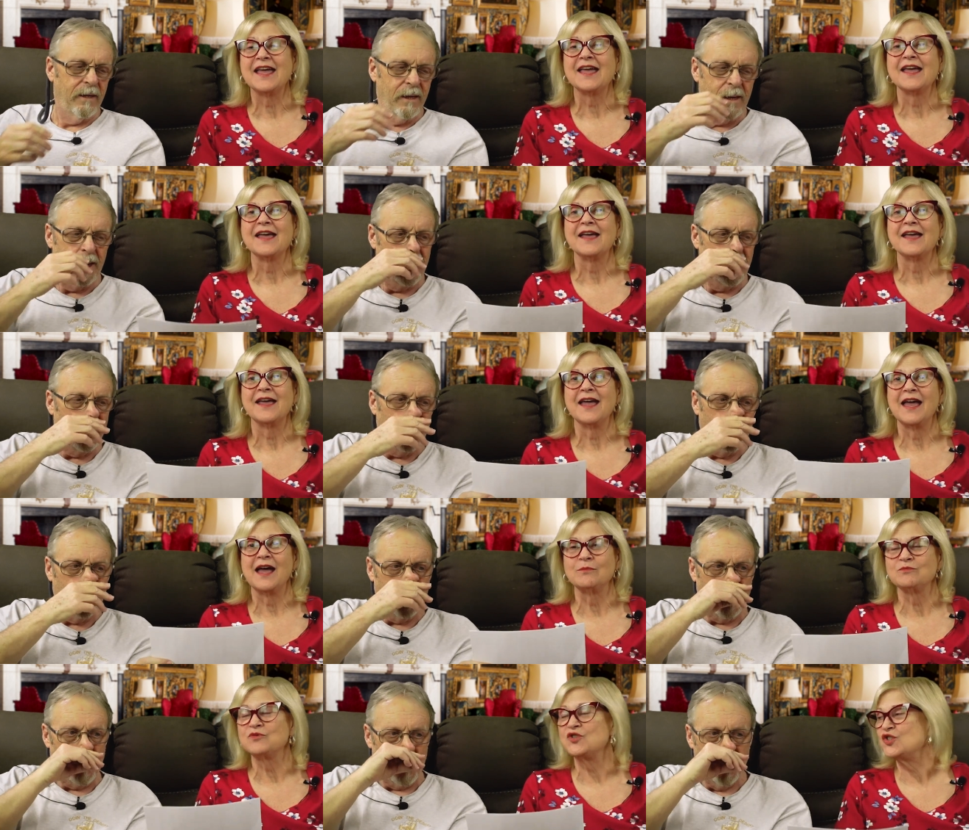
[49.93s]
Speaker 1: I
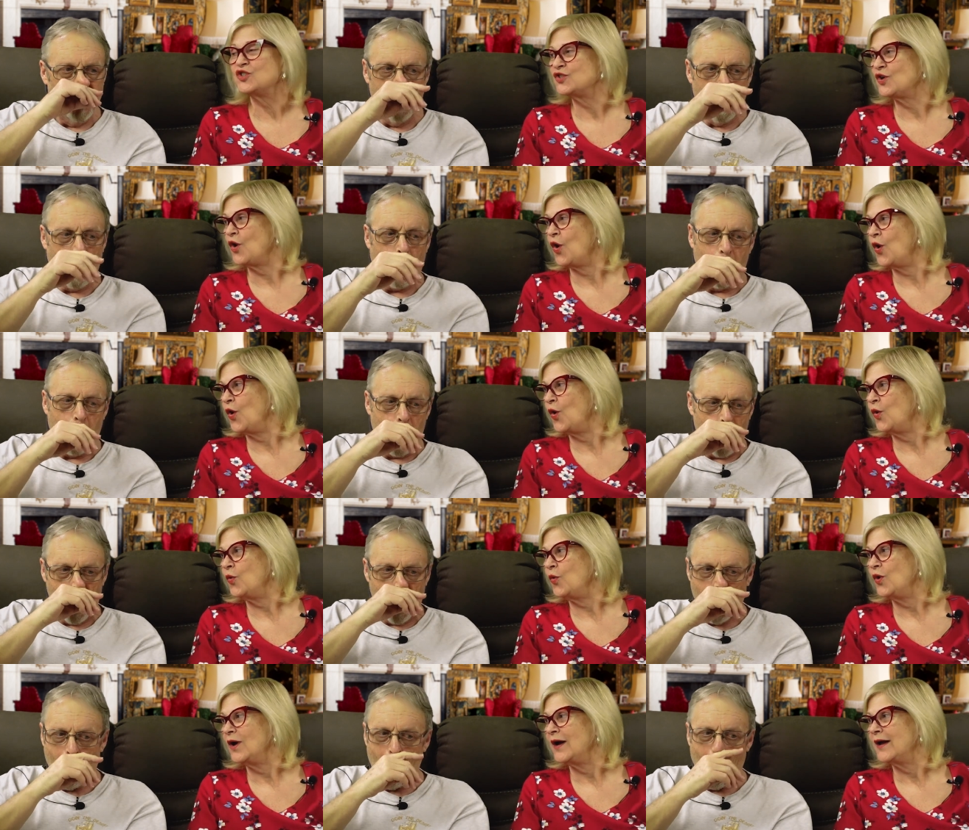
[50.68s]
am
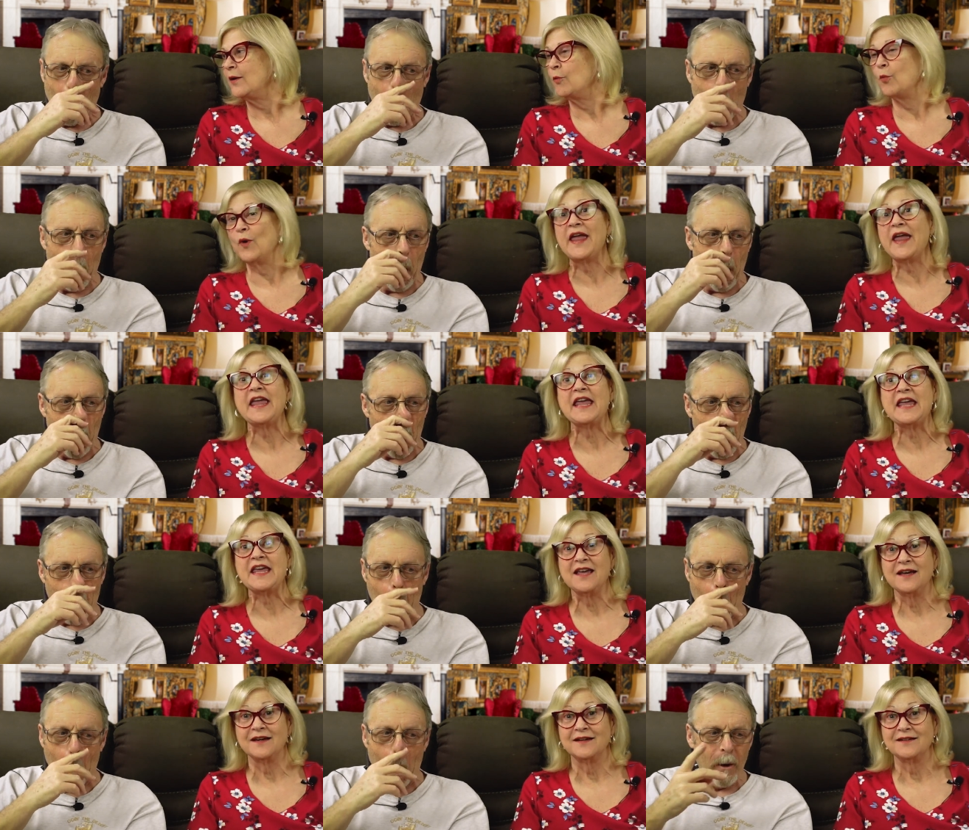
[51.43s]
so,
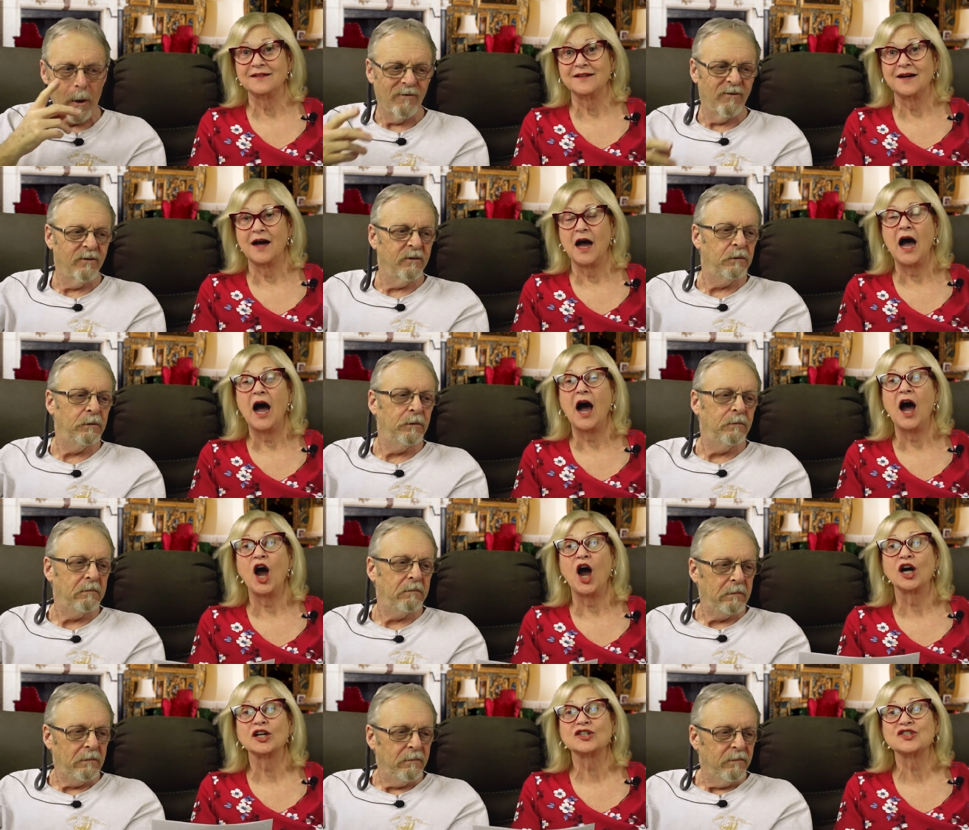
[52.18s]
we
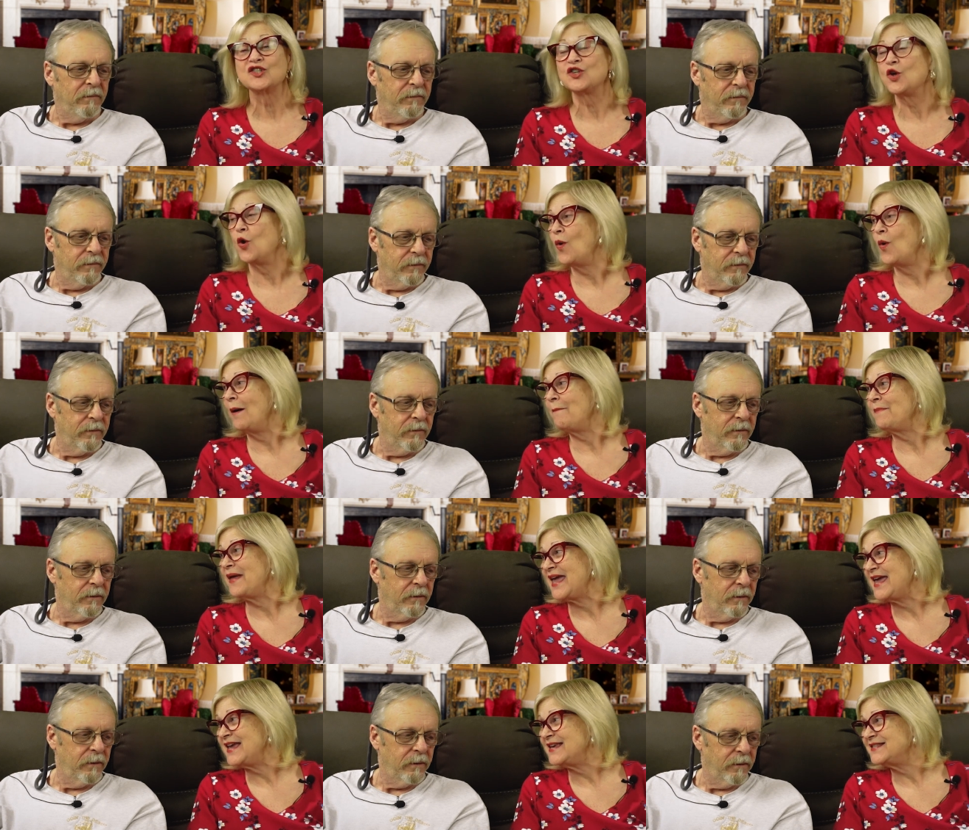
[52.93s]
are so
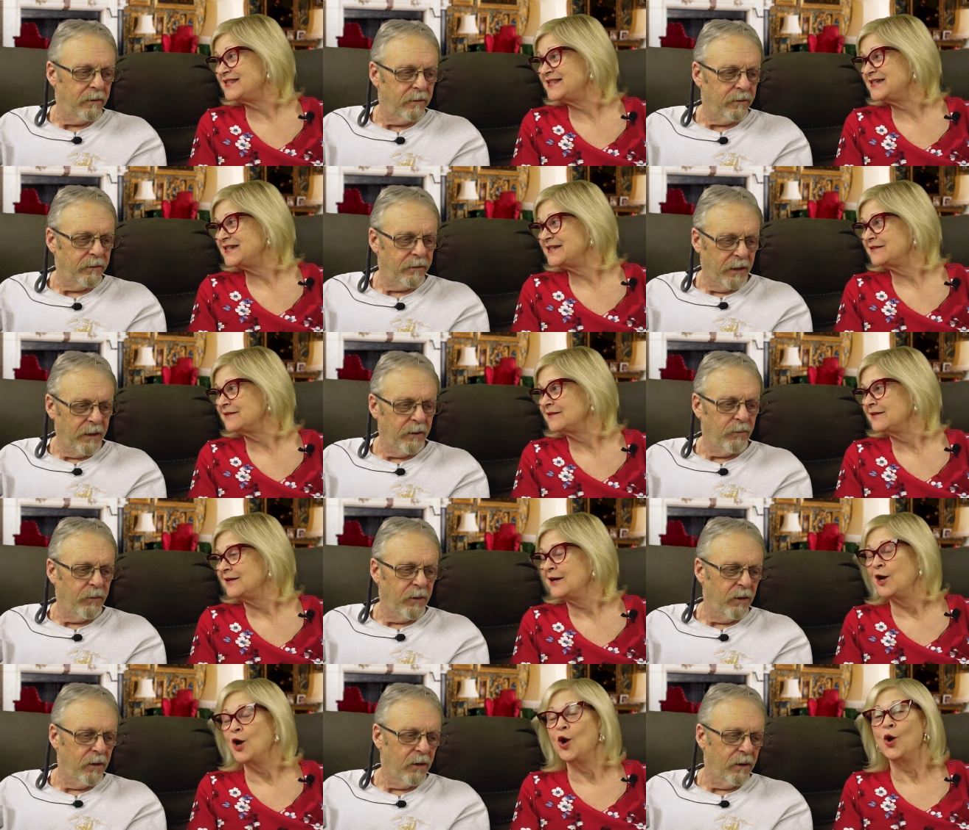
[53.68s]
amazed. Yeah,
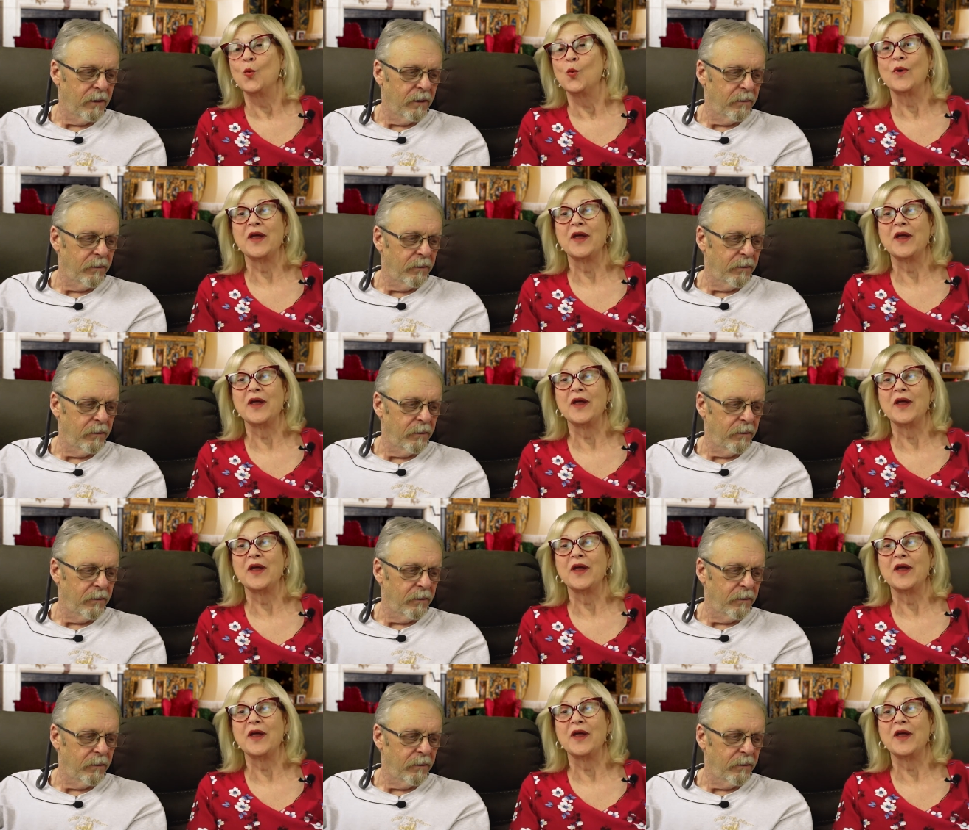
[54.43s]
we are.